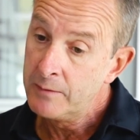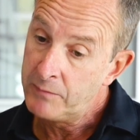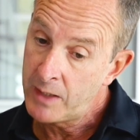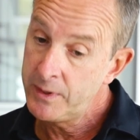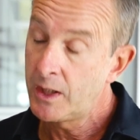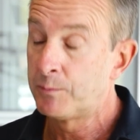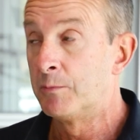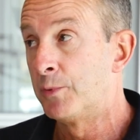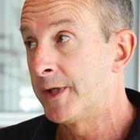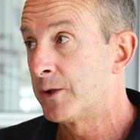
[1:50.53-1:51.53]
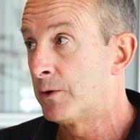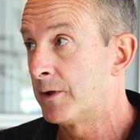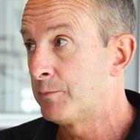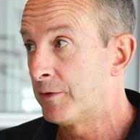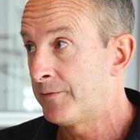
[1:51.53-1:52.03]
maybe help them bring
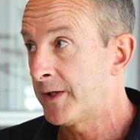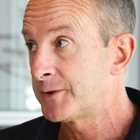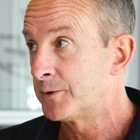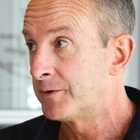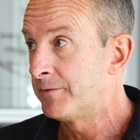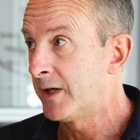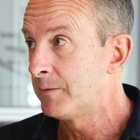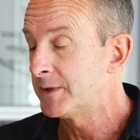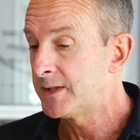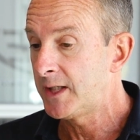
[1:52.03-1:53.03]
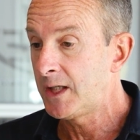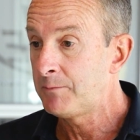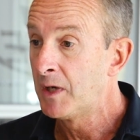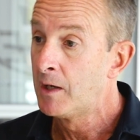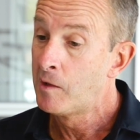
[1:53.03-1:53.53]
on a professional development
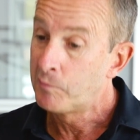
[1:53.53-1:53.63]
team,